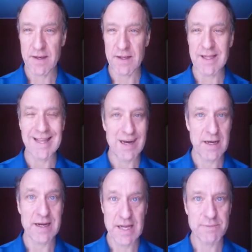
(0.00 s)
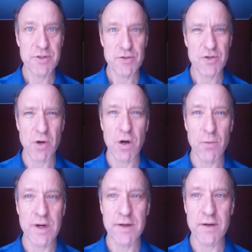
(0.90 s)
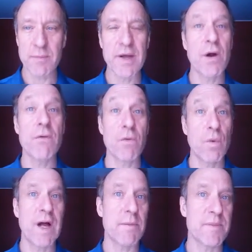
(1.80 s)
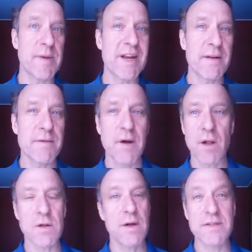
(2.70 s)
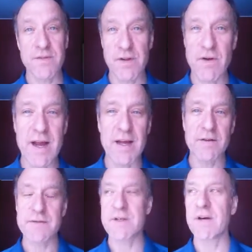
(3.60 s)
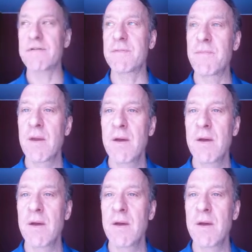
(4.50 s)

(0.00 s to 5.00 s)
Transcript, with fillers: It allow, it keeps you strong when you're being overwhelmed by all kinds of other negative stuff.